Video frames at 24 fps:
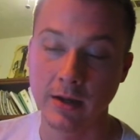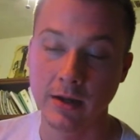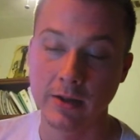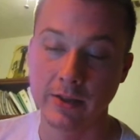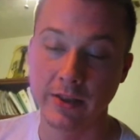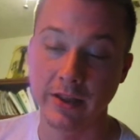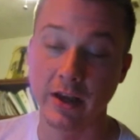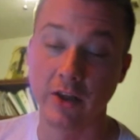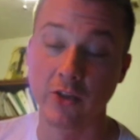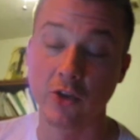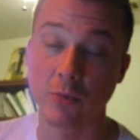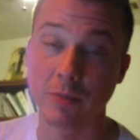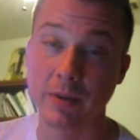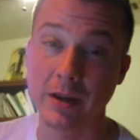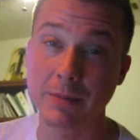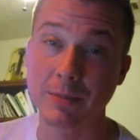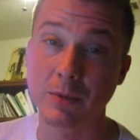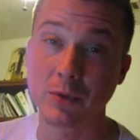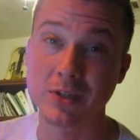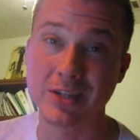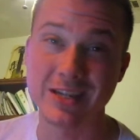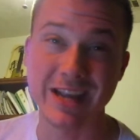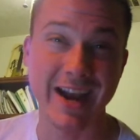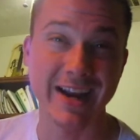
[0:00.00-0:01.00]
The other
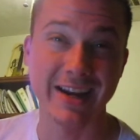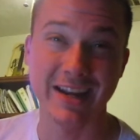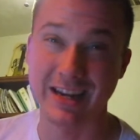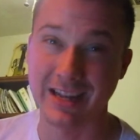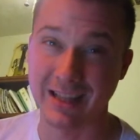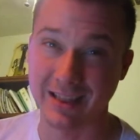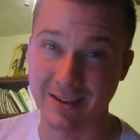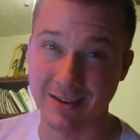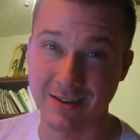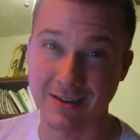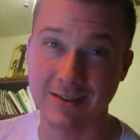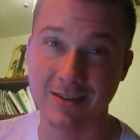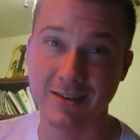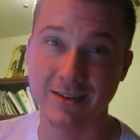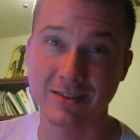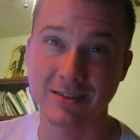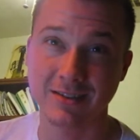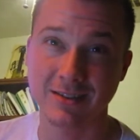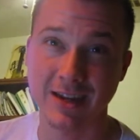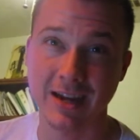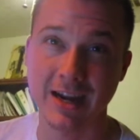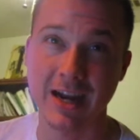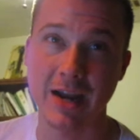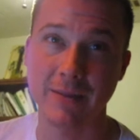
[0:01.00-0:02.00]
people signed it a long
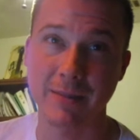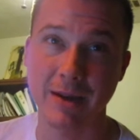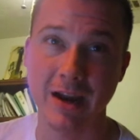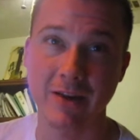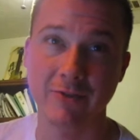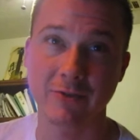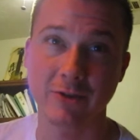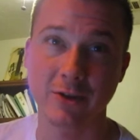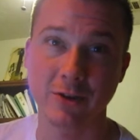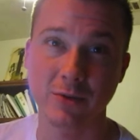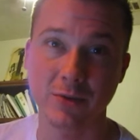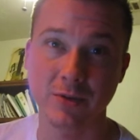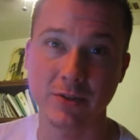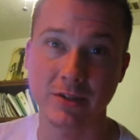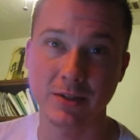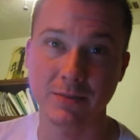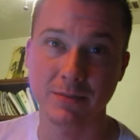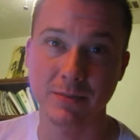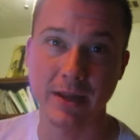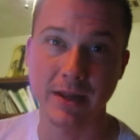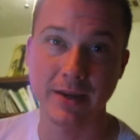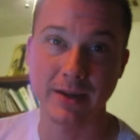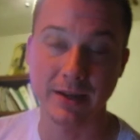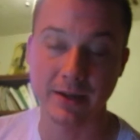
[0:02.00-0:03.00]
time after it was
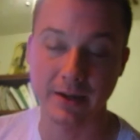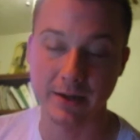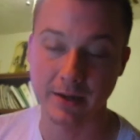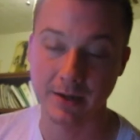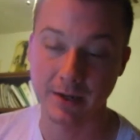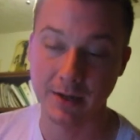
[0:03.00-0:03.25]
appended.